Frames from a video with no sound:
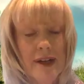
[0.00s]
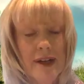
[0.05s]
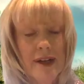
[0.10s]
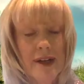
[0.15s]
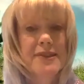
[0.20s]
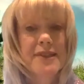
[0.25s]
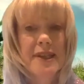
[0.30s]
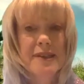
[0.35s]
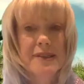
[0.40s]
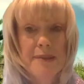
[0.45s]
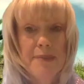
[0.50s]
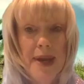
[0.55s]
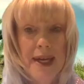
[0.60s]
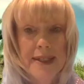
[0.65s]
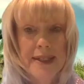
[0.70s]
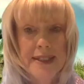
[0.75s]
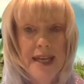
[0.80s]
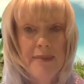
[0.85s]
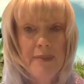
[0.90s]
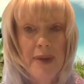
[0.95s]
since the
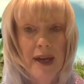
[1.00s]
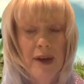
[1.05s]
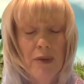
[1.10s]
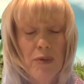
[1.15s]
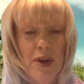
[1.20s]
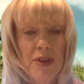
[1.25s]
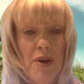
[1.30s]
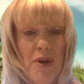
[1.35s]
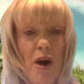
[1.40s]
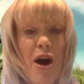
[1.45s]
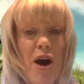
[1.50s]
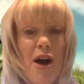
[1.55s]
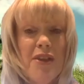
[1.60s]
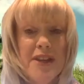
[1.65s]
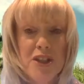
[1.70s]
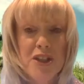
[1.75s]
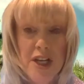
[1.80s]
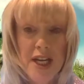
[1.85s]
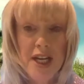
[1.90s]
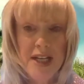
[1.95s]
pandemic with all
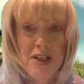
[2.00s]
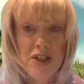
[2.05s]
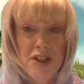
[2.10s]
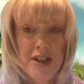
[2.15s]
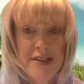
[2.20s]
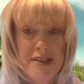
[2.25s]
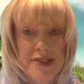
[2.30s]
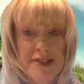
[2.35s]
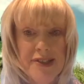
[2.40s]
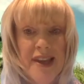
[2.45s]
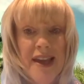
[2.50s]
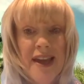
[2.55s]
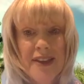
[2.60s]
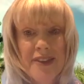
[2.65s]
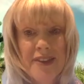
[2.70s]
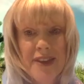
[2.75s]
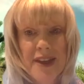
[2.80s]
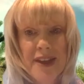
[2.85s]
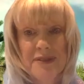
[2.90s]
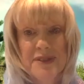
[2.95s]
the changes
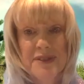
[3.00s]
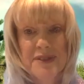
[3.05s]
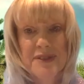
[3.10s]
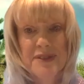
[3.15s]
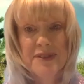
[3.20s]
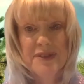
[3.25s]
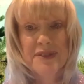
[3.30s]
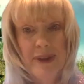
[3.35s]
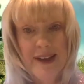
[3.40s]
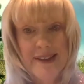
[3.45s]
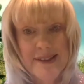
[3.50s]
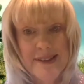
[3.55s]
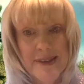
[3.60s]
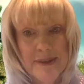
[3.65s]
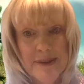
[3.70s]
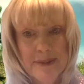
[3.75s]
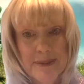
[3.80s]
that have taken place.